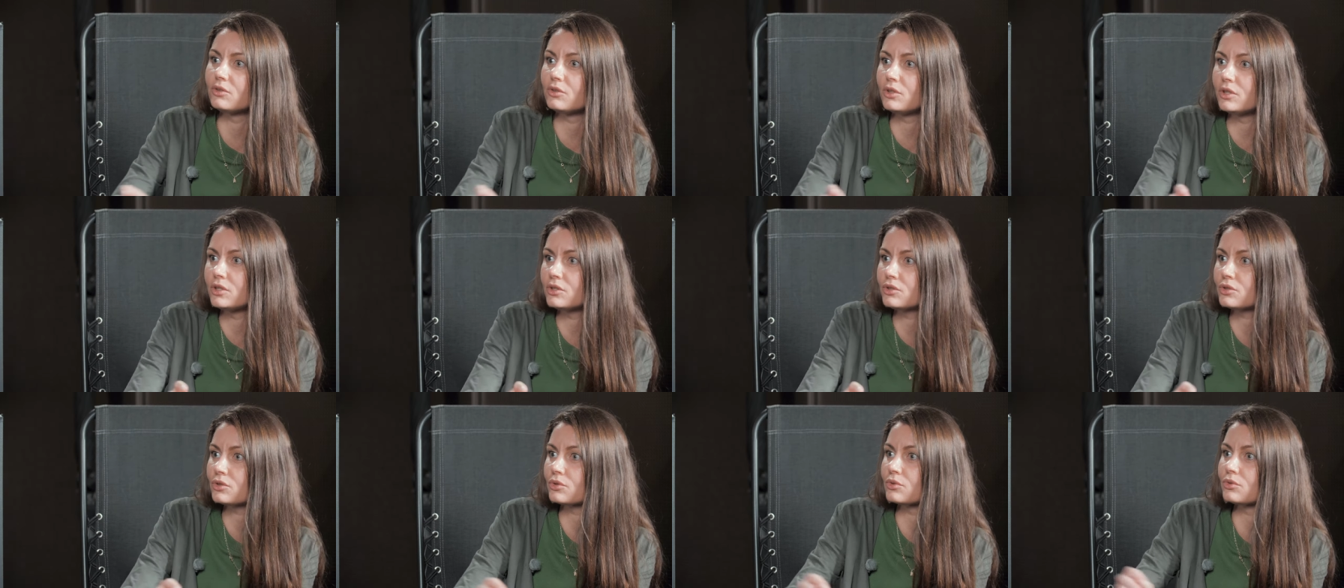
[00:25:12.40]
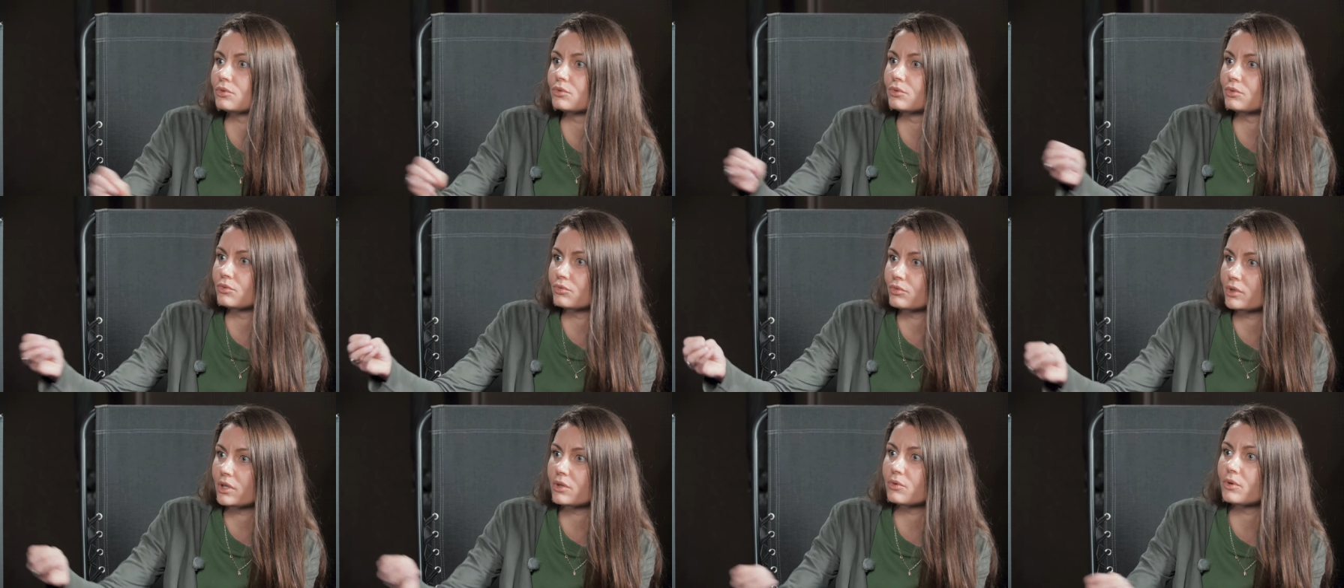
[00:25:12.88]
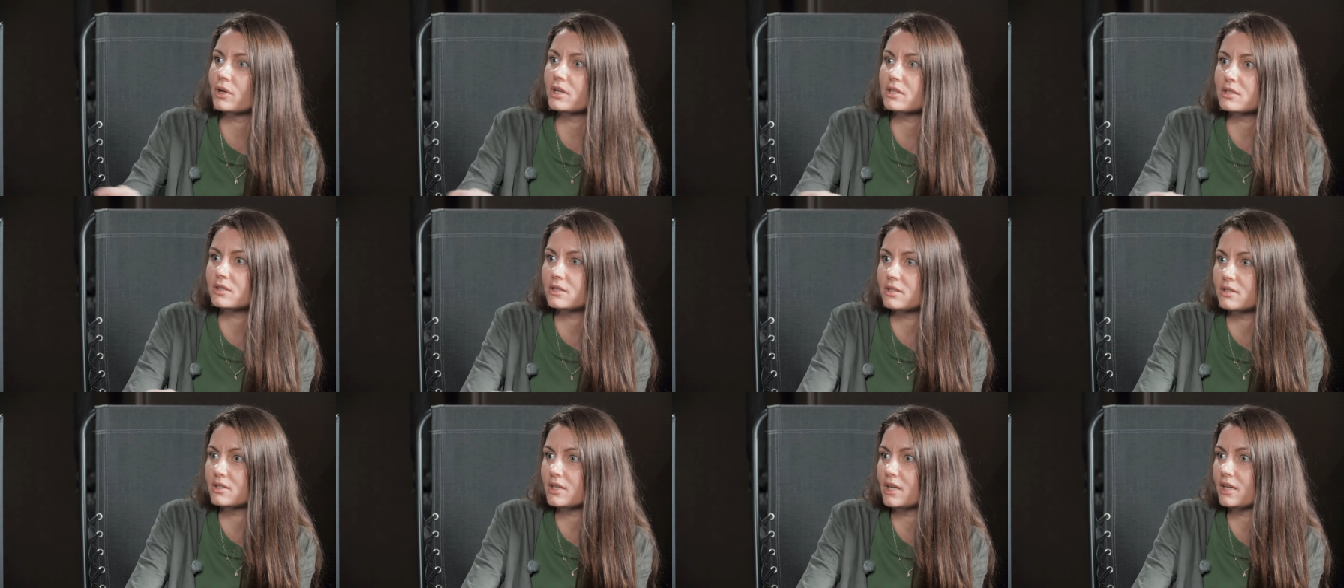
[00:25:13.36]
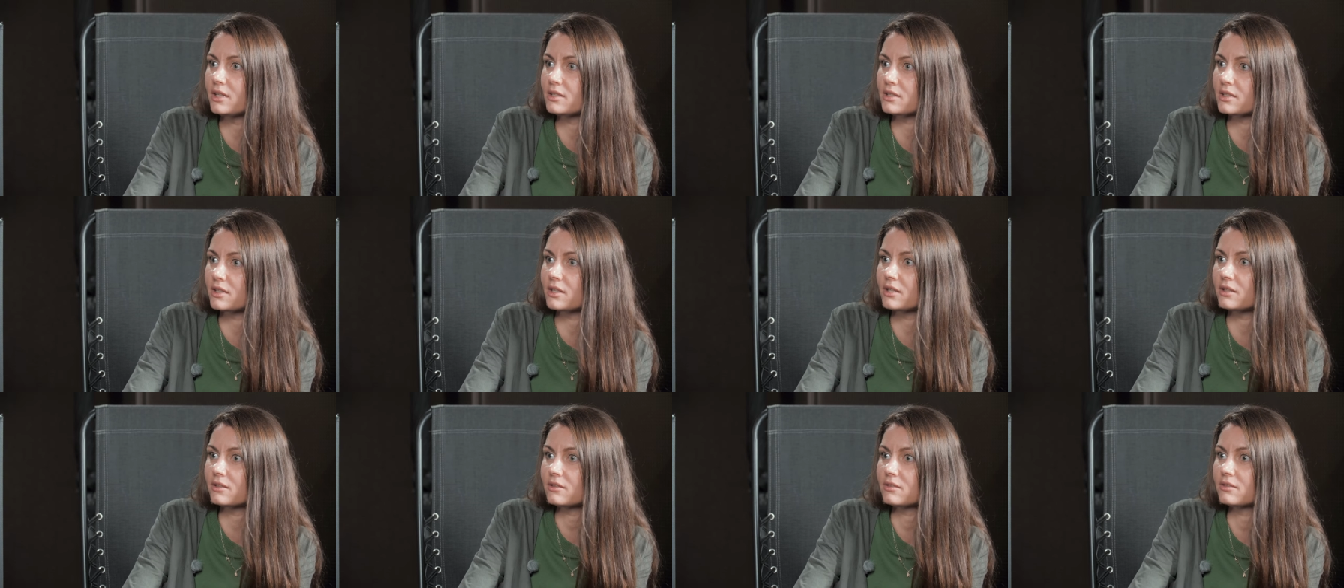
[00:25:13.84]
you need to request the
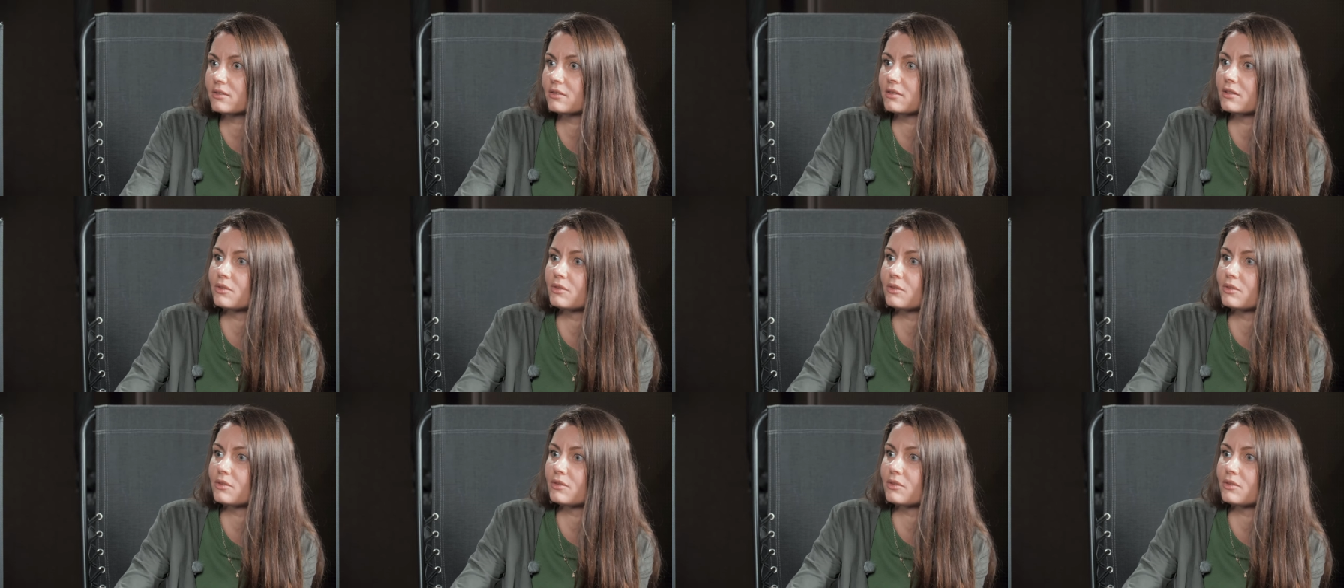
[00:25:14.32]
data,